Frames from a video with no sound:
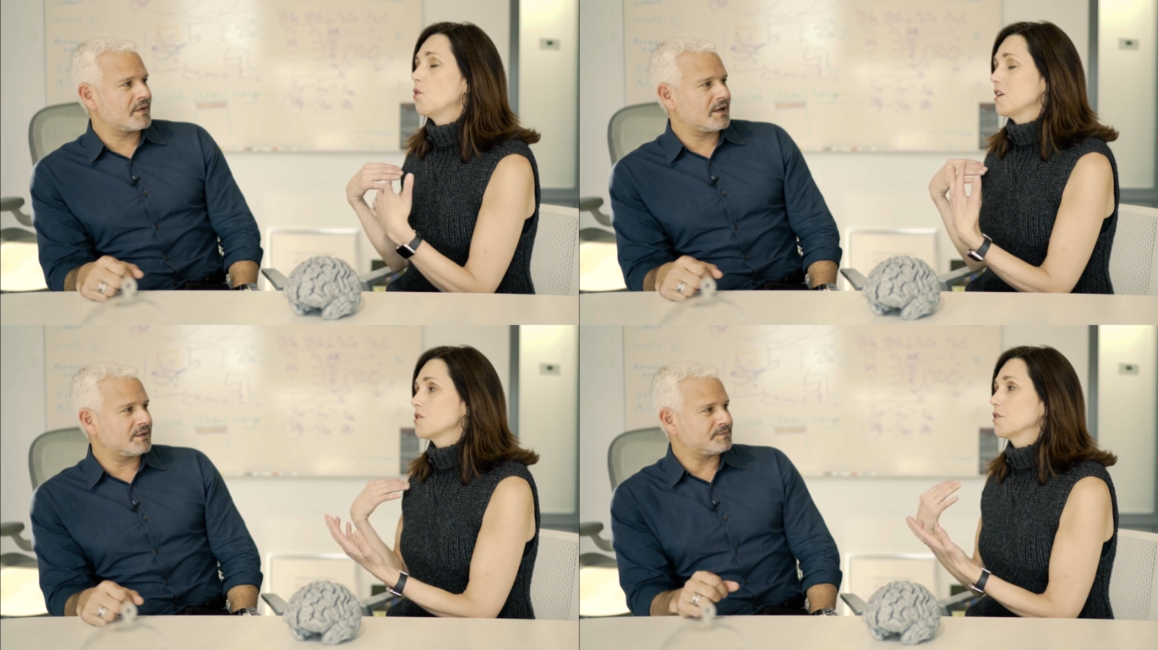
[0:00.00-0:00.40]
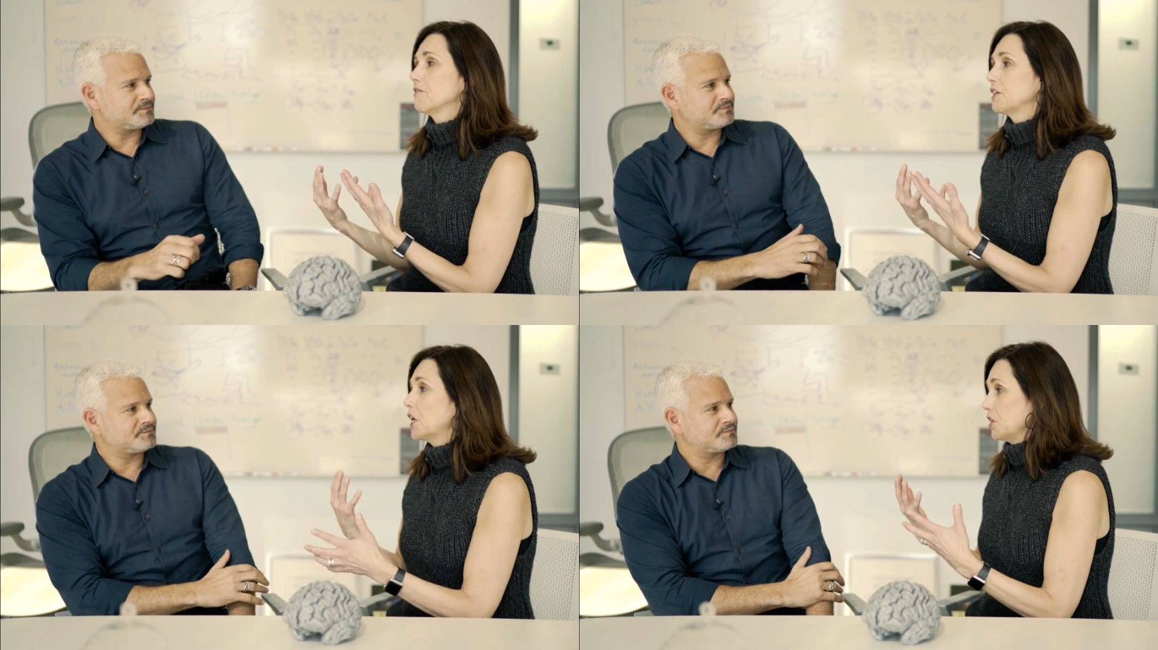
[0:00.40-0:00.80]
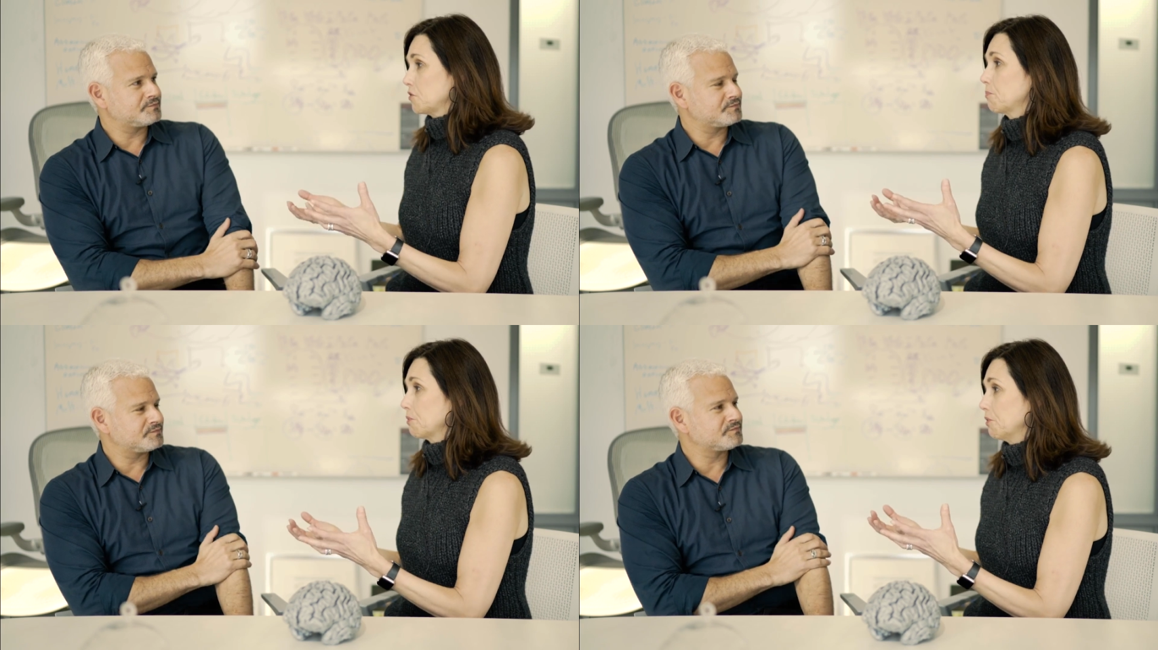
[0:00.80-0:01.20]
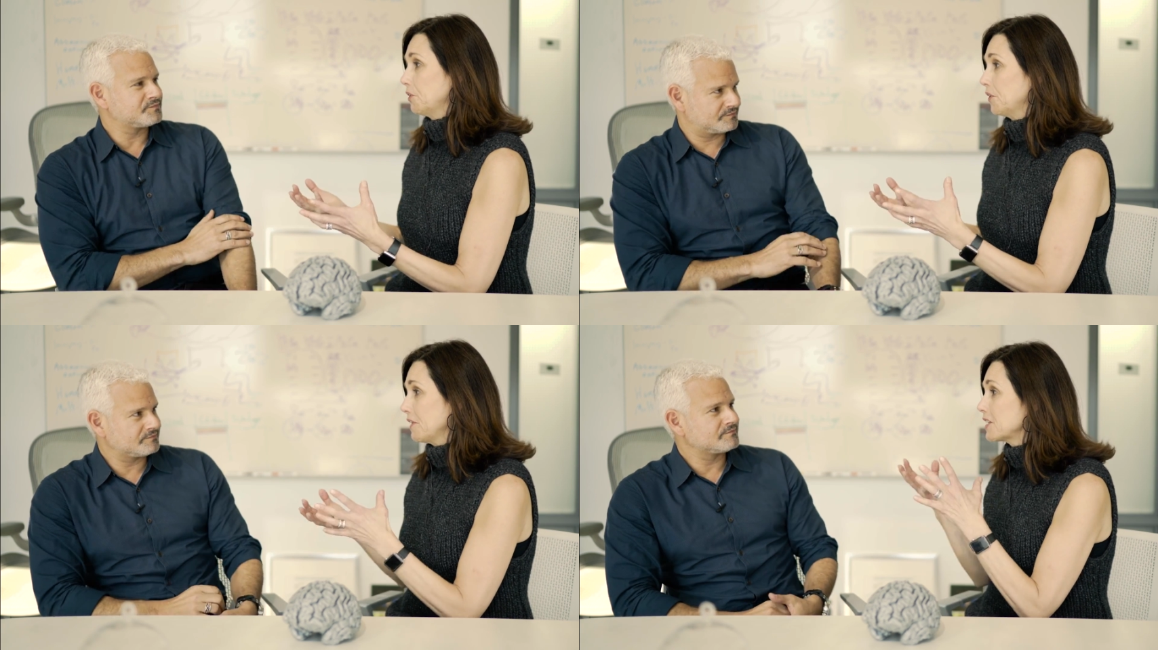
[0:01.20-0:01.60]
Speaker 1: you also are very
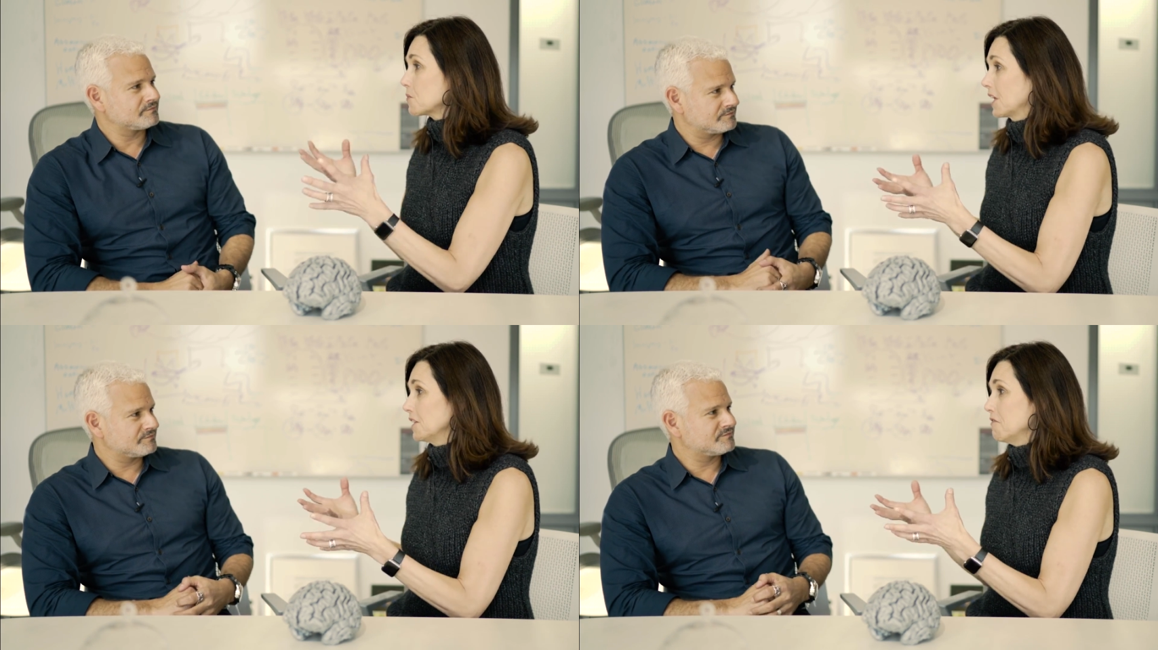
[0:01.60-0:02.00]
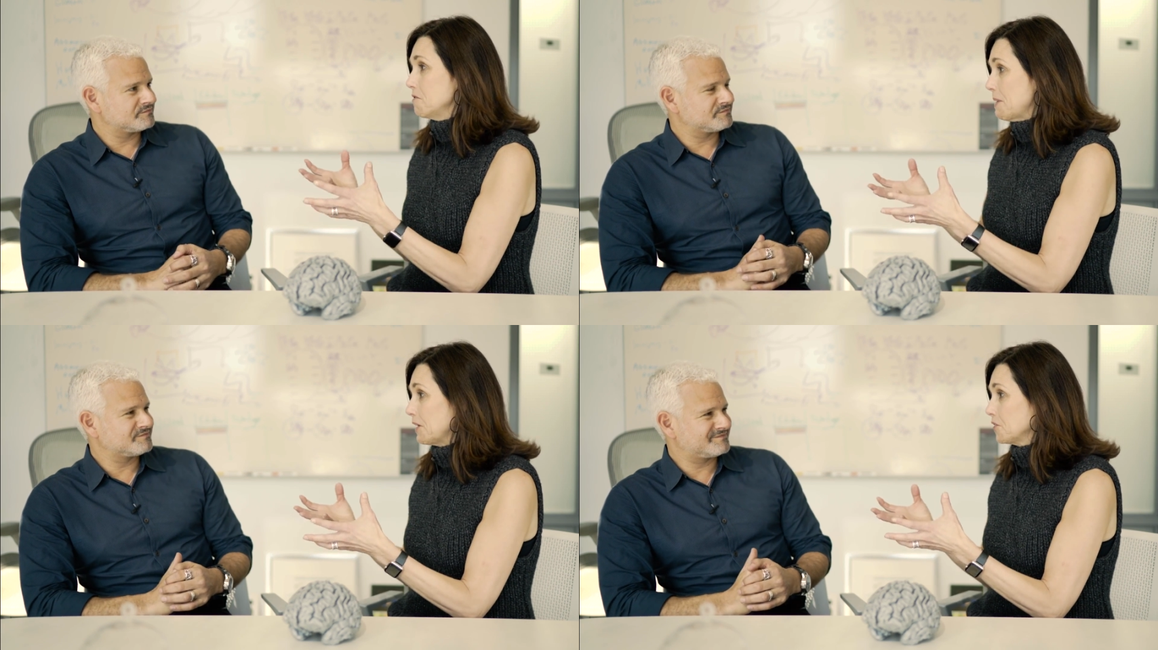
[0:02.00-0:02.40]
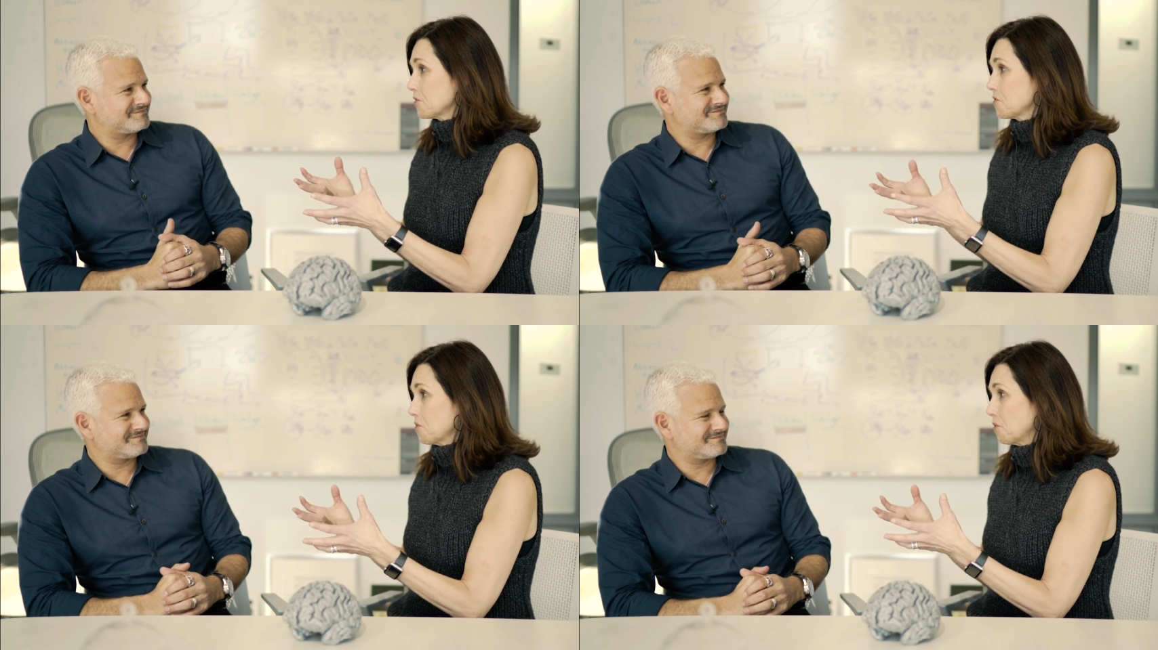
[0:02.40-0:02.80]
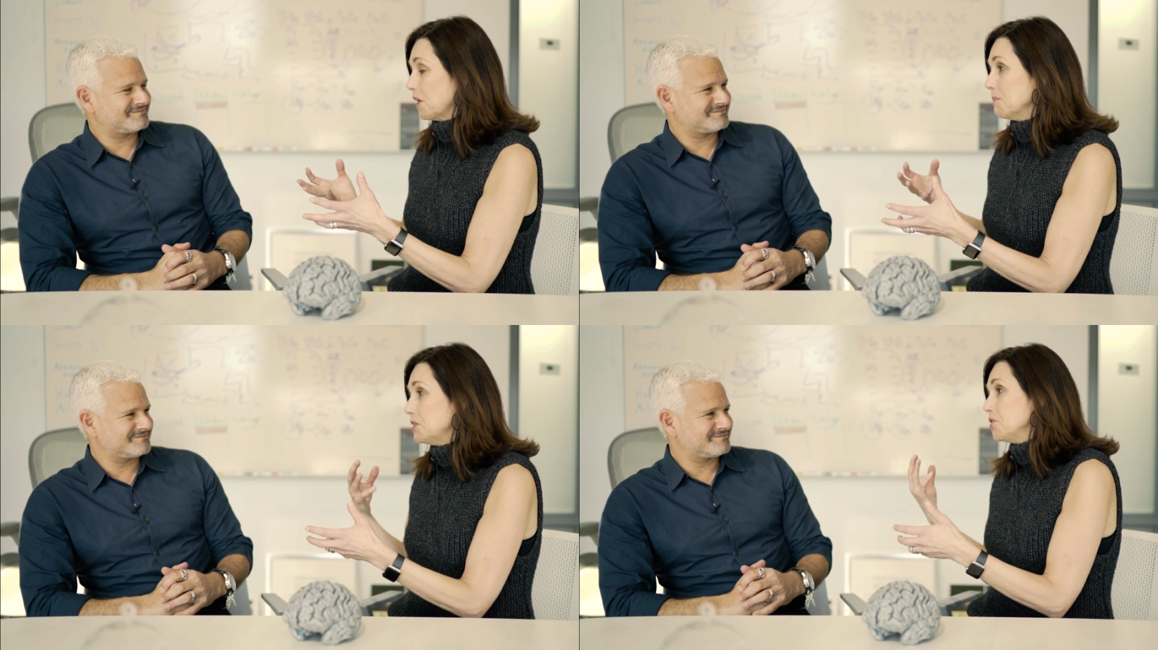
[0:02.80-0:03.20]
entrepreneurial. That's what I love about your
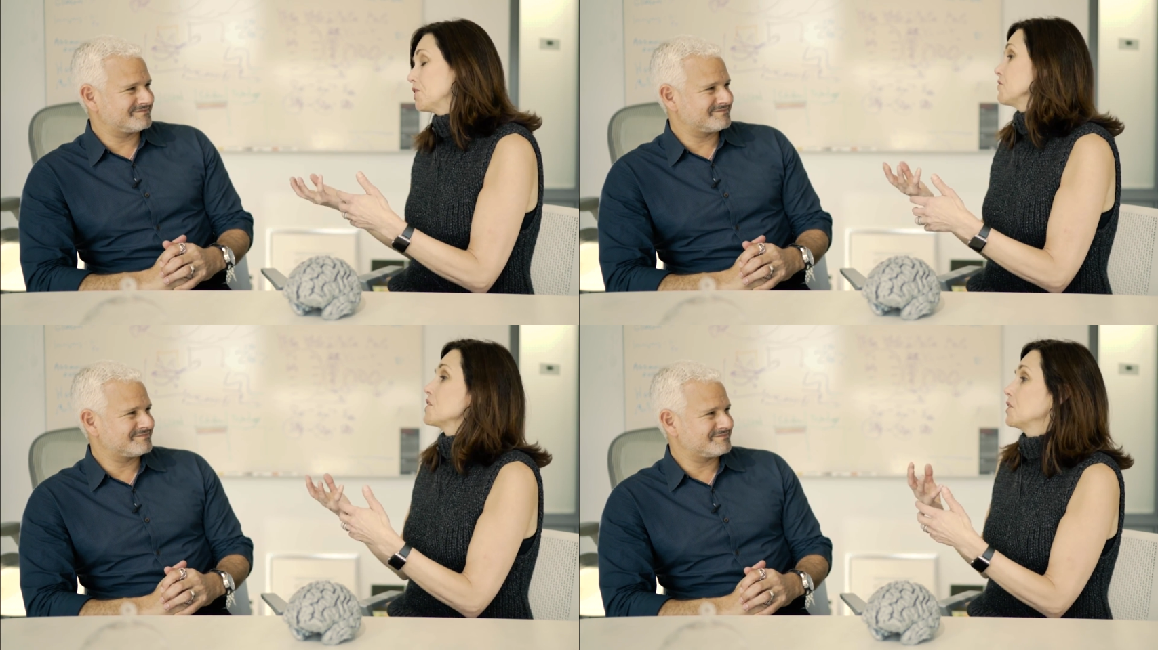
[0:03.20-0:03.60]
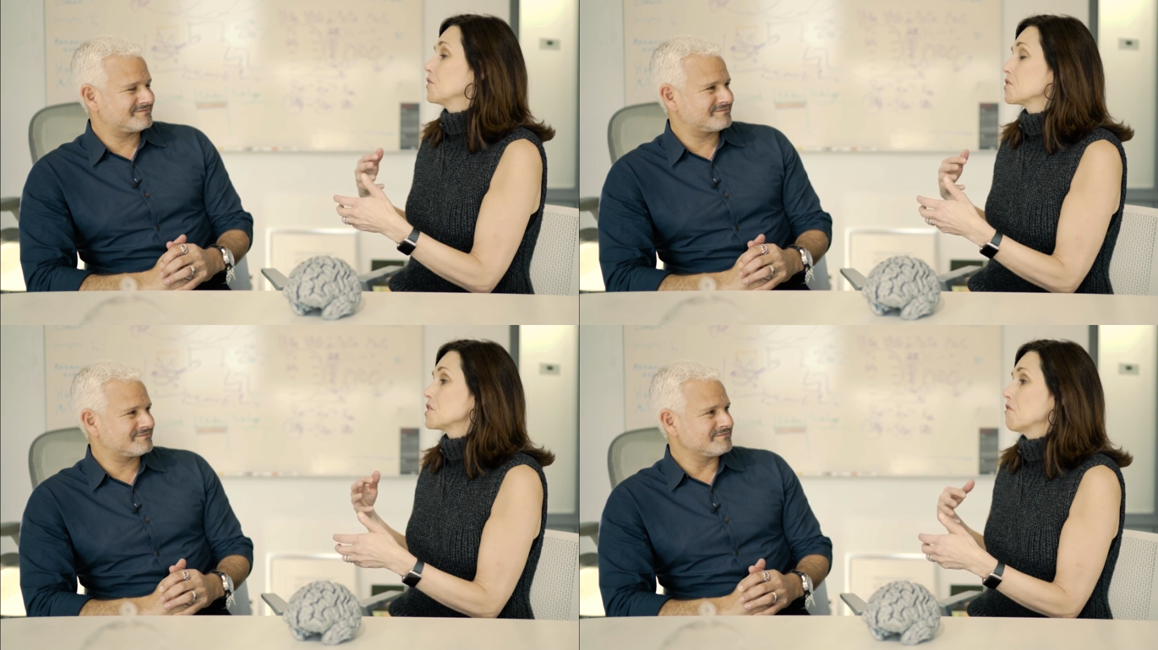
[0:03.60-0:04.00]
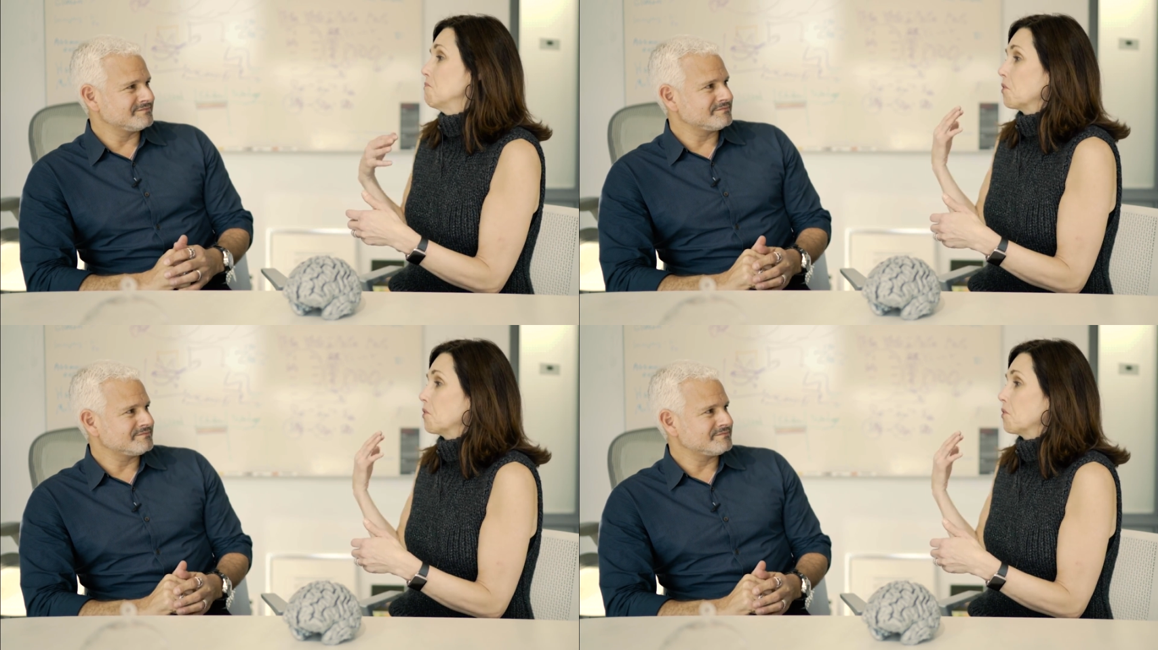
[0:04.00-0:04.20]
story. I mean, do you consider yourself